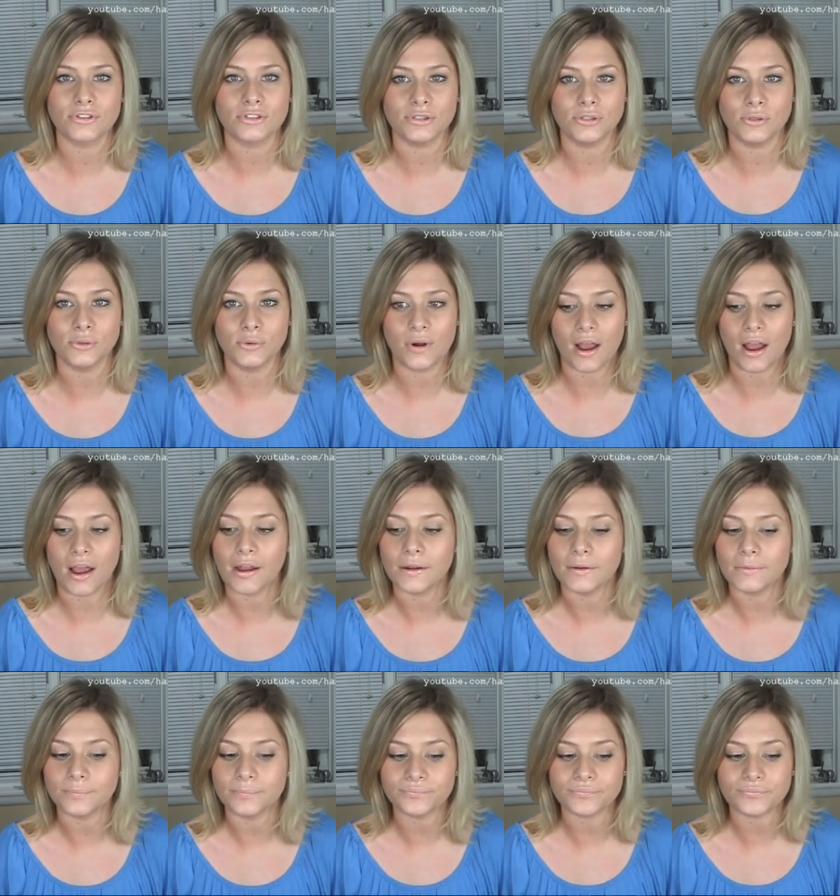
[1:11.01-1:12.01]
to,
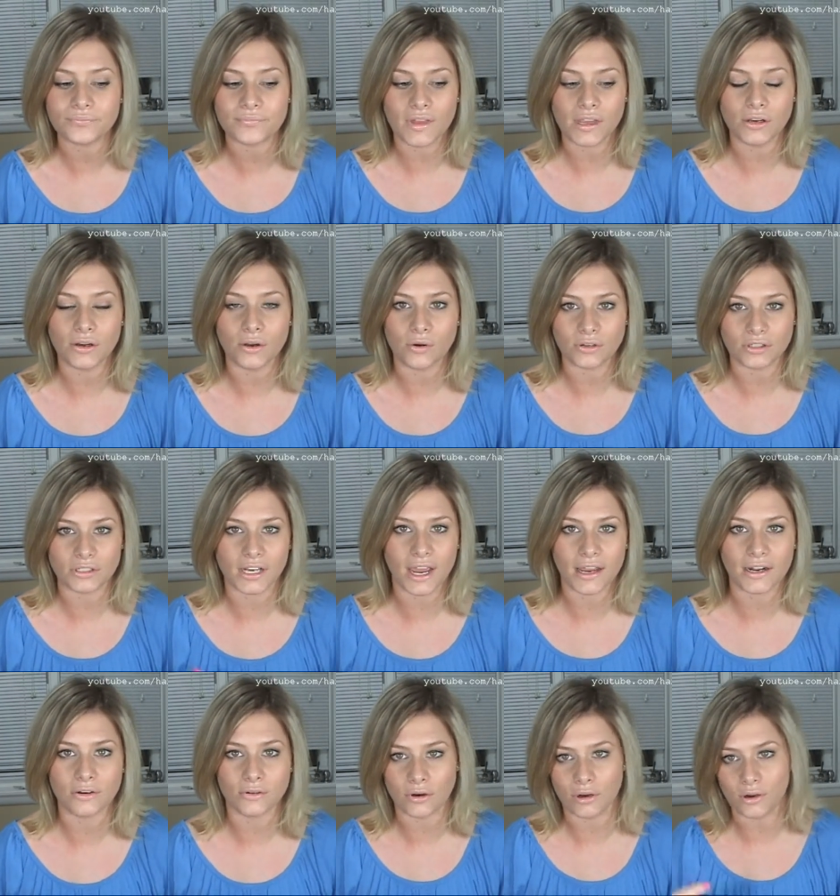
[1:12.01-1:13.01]
you know, to
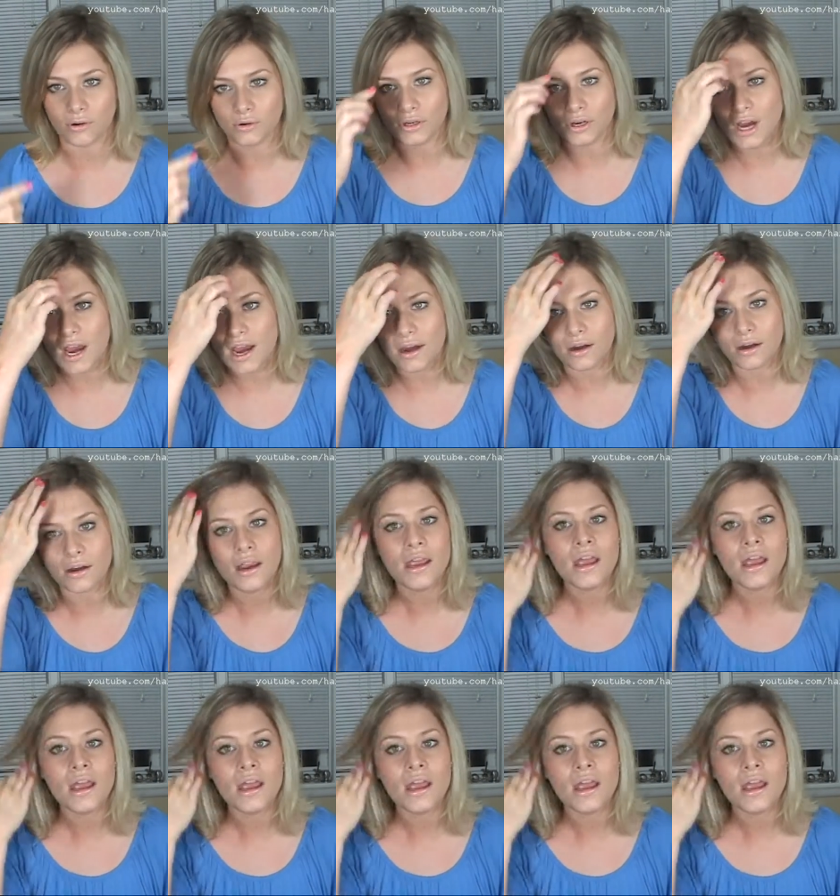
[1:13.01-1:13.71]
kind of grow out your hair.